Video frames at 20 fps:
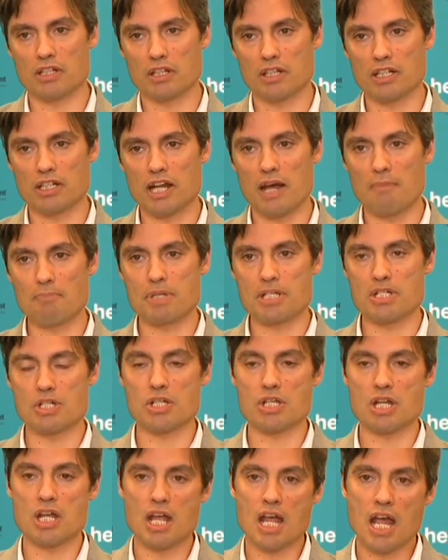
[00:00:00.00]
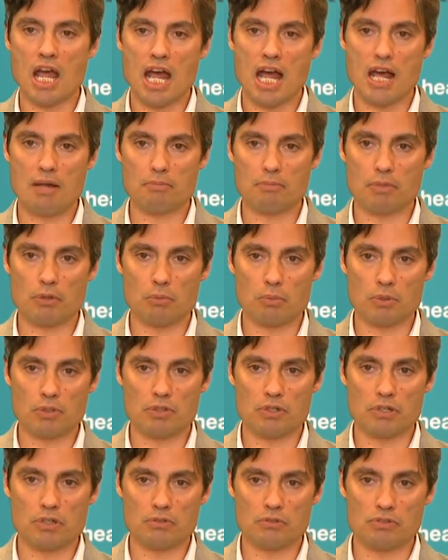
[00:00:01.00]
the numbers um,
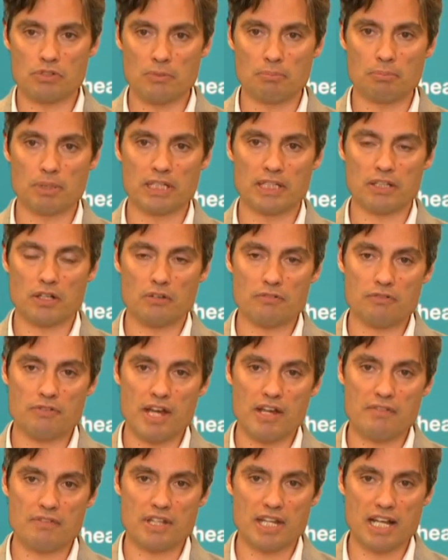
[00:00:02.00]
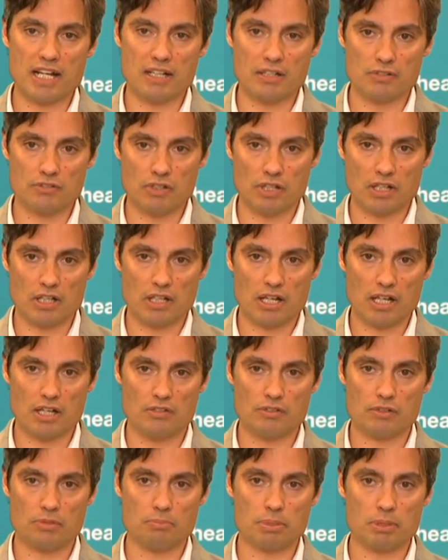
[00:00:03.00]
would simply not favour that as a,
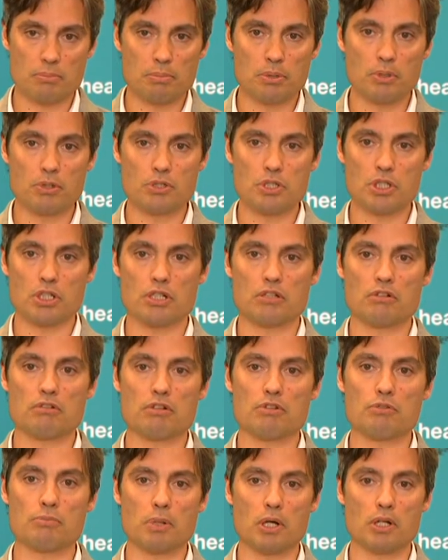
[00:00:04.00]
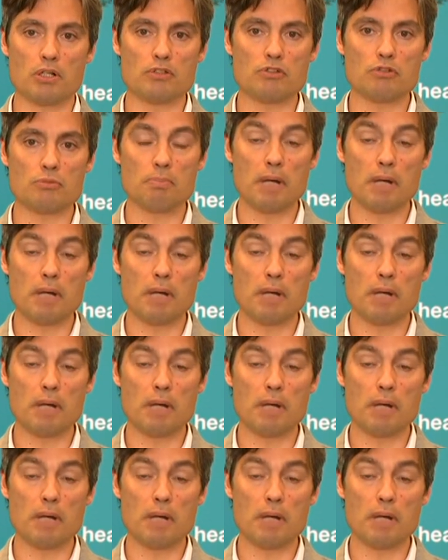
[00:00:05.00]
as a proportionate response.